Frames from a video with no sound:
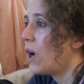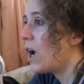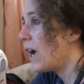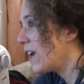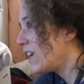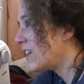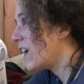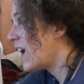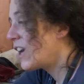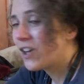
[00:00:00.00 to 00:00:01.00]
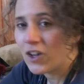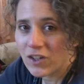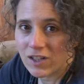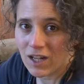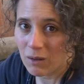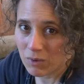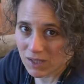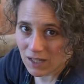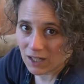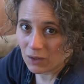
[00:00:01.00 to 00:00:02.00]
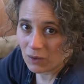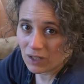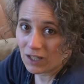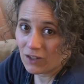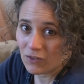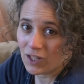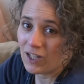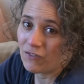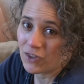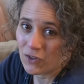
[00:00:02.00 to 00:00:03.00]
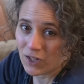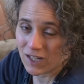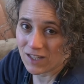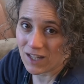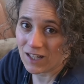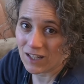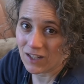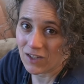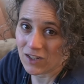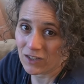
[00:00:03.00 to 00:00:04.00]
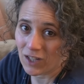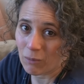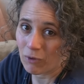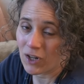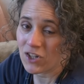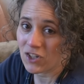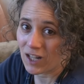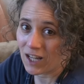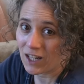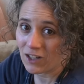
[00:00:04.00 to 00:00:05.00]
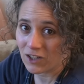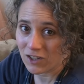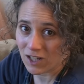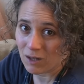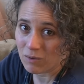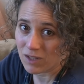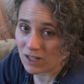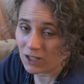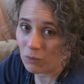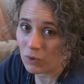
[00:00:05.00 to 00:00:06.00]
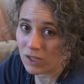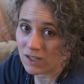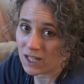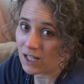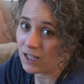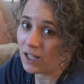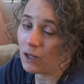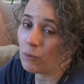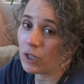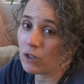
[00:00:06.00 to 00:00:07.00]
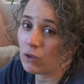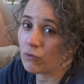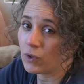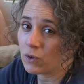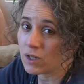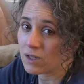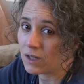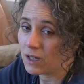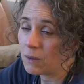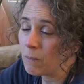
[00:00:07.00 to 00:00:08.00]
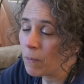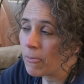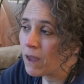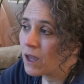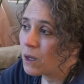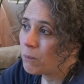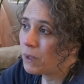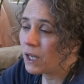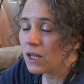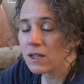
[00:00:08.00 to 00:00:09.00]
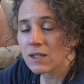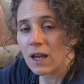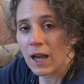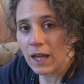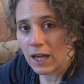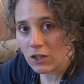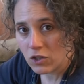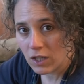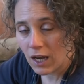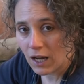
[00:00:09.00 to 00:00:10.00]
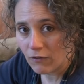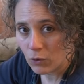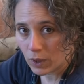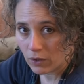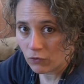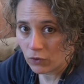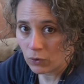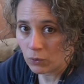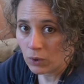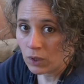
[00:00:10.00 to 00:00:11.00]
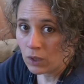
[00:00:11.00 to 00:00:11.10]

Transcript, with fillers: I had a hard time deciding, even, even though I decided on this collaboration, I had a hard time deciding what exactly I wanted to focus on, because I actually have quite a few